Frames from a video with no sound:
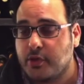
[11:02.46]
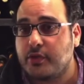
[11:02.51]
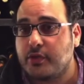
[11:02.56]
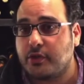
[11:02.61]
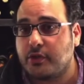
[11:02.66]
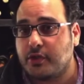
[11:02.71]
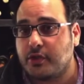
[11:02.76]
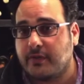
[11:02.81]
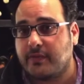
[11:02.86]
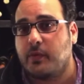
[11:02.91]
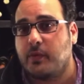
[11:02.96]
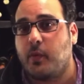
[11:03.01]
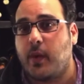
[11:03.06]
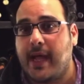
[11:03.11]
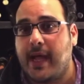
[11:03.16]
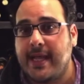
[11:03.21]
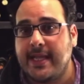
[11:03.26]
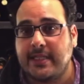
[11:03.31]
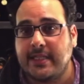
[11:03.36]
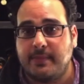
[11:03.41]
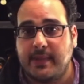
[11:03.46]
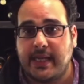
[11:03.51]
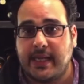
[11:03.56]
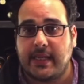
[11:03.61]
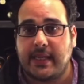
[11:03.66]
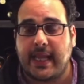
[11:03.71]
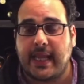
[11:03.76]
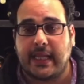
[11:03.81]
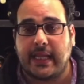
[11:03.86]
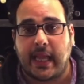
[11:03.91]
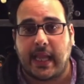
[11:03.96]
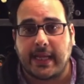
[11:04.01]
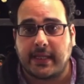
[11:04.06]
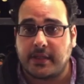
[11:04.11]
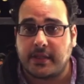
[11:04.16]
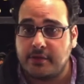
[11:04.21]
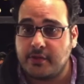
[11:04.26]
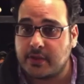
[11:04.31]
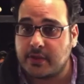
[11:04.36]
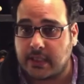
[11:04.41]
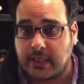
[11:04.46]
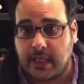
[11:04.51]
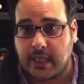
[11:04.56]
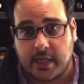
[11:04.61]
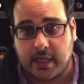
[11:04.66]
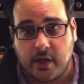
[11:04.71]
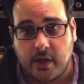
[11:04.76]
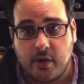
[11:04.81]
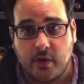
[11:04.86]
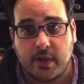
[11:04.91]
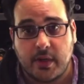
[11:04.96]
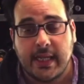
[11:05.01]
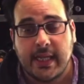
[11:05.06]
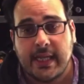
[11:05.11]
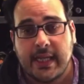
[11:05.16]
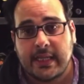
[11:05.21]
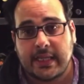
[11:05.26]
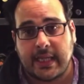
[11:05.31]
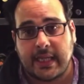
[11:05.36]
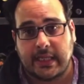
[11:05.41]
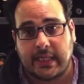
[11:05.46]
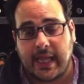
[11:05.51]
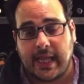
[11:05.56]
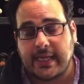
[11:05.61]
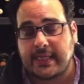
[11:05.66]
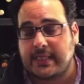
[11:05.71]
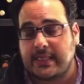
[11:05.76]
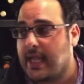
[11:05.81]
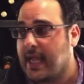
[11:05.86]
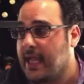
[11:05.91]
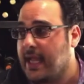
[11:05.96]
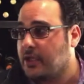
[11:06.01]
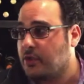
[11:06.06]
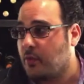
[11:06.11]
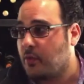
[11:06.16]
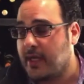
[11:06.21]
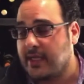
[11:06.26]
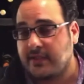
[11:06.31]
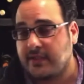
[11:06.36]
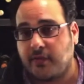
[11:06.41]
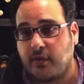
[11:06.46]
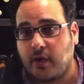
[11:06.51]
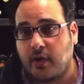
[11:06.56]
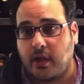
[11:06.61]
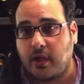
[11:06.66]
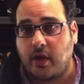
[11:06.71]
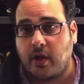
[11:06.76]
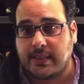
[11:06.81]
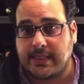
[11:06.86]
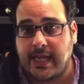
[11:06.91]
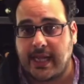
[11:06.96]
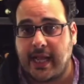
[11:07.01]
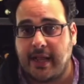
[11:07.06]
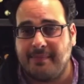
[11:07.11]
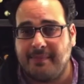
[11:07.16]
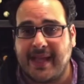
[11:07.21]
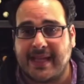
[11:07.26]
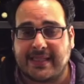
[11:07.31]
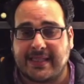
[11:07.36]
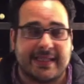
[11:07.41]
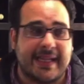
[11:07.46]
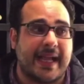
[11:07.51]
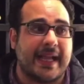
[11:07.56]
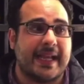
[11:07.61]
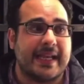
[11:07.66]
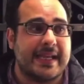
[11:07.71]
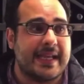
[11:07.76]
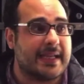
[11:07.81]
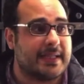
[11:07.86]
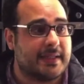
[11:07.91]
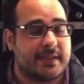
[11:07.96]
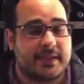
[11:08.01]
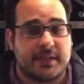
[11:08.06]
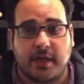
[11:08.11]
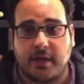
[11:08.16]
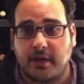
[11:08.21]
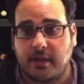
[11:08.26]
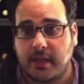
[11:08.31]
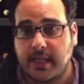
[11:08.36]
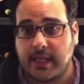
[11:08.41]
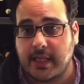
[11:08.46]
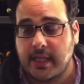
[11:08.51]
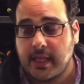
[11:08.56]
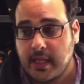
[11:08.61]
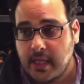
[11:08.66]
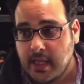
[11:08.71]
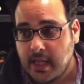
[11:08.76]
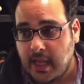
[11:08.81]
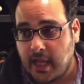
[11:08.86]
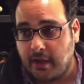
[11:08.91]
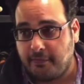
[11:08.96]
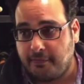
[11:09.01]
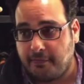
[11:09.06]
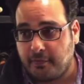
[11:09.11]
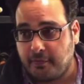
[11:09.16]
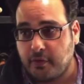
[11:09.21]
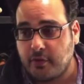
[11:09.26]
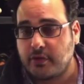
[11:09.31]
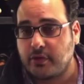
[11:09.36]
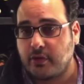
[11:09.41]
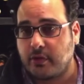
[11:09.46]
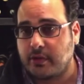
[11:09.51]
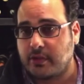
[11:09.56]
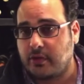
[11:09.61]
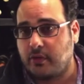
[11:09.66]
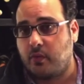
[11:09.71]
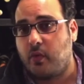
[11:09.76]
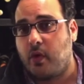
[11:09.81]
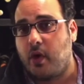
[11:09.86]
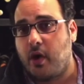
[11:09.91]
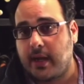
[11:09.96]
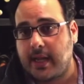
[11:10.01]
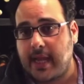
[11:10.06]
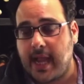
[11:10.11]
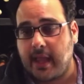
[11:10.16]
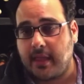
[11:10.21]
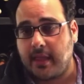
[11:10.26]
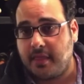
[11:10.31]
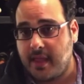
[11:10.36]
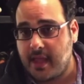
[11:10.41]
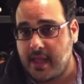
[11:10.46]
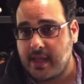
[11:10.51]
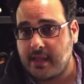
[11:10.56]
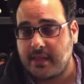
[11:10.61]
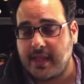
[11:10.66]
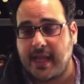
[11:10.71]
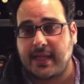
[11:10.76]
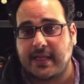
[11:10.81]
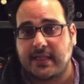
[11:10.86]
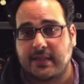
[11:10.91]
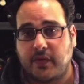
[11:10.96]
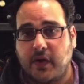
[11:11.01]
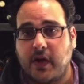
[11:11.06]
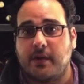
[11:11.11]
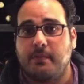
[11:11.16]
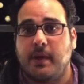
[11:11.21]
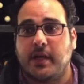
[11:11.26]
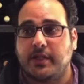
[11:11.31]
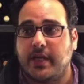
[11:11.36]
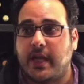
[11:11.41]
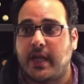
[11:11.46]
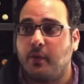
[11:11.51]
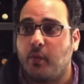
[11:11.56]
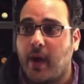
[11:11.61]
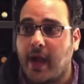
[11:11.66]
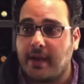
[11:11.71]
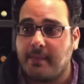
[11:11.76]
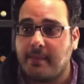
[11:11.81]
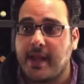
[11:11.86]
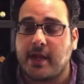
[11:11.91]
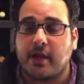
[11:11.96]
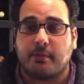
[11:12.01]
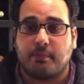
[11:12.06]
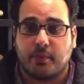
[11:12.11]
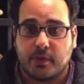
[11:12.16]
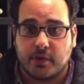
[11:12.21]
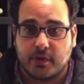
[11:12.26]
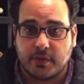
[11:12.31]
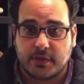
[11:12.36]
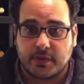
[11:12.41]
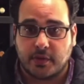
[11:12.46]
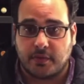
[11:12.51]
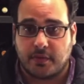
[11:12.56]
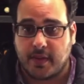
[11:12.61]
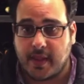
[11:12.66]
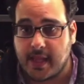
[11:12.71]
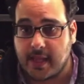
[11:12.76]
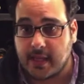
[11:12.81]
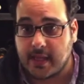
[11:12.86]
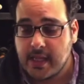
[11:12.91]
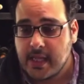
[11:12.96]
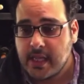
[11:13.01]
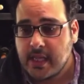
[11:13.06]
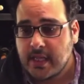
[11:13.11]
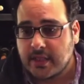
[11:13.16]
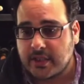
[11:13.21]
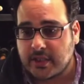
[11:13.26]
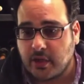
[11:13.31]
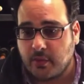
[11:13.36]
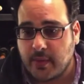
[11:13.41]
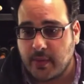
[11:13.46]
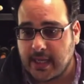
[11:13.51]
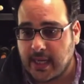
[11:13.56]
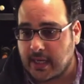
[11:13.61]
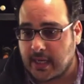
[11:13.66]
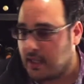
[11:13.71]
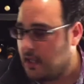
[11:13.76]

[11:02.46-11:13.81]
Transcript: driven wines, meaning they like to use a lot of oak. They like to age wines for a long time. That's not necessarily a fruit or a terroir thing. That is very much a winemaker producer thing. So we got